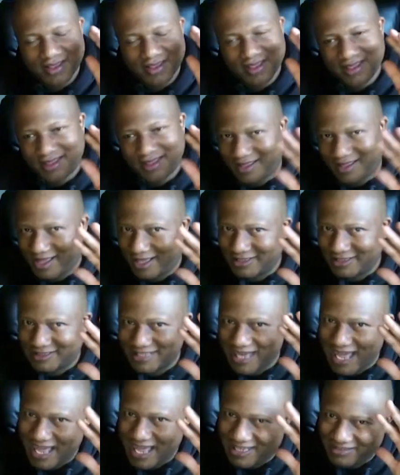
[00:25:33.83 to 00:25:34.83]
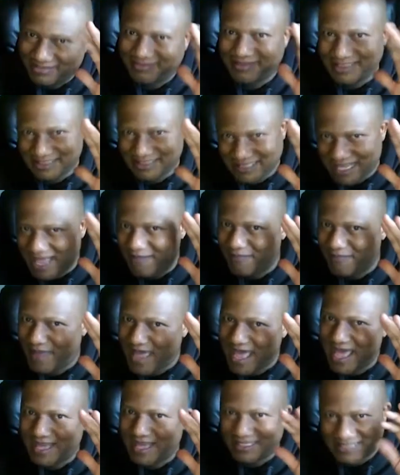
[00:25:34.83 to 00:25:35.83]
It's not bad.
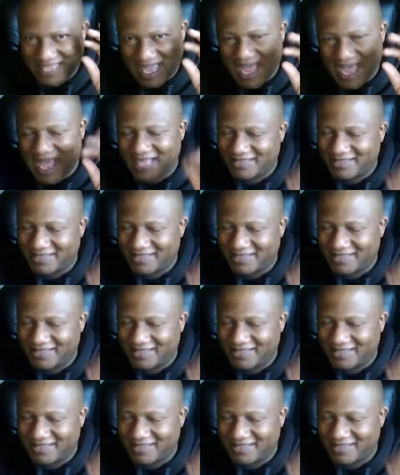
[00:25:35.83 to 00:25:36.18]
It's hot.